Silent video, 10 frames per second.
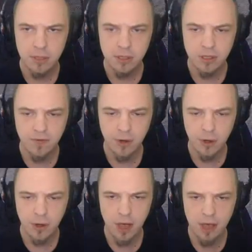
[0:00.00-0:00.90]
Bunch of
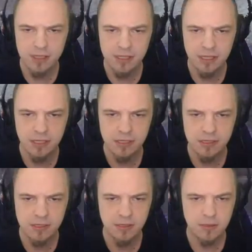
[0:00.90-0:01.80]

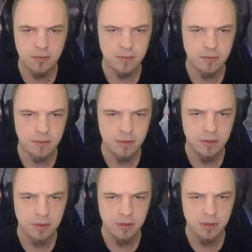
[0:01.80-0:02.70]
furnaces.
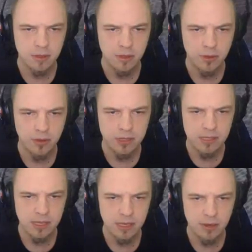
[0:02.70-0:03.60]
Go
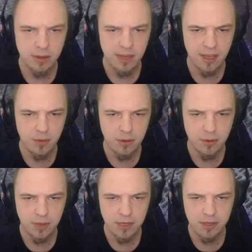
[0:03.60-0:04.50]
ahead and take care of that
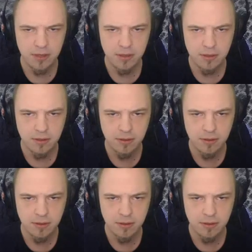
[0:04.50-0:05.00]
real quick.